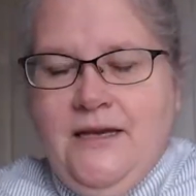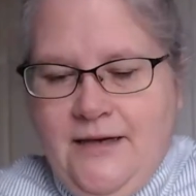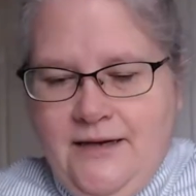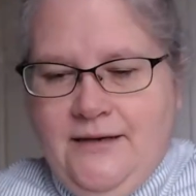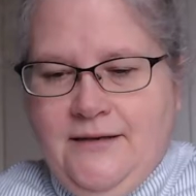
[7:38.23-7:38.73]

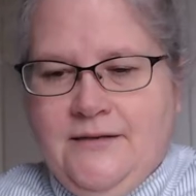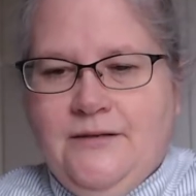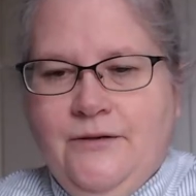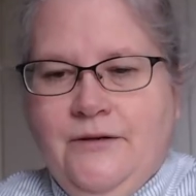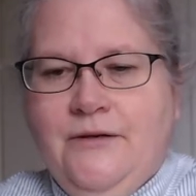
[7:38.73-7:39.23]
Yeah,
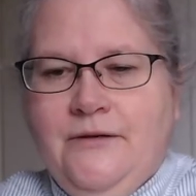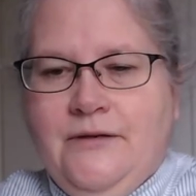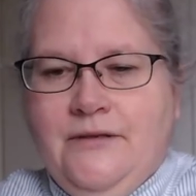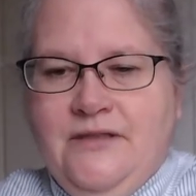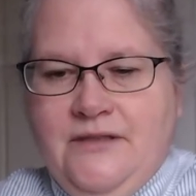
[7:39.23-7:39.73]
so
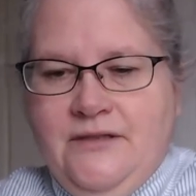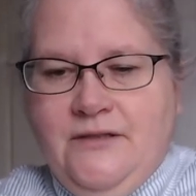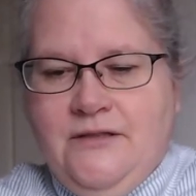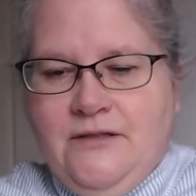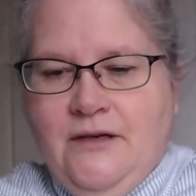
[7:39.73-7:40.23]
this
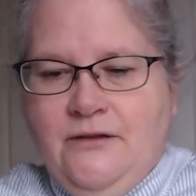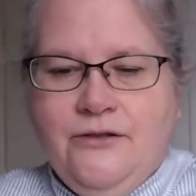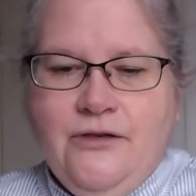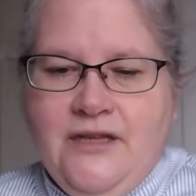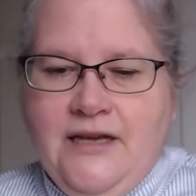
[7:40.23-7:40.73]
is, I'll show
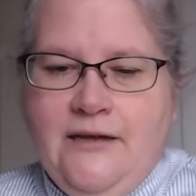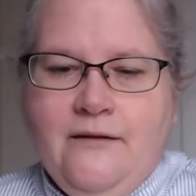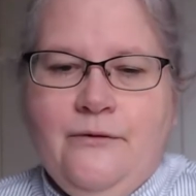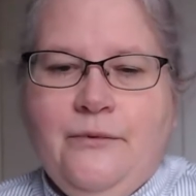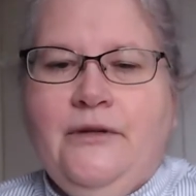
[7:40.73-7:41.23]
you the
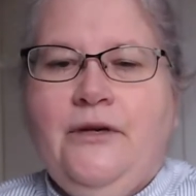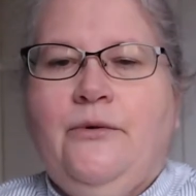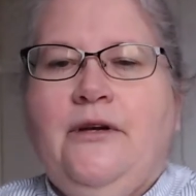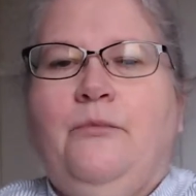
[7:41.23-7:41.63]
halo really quick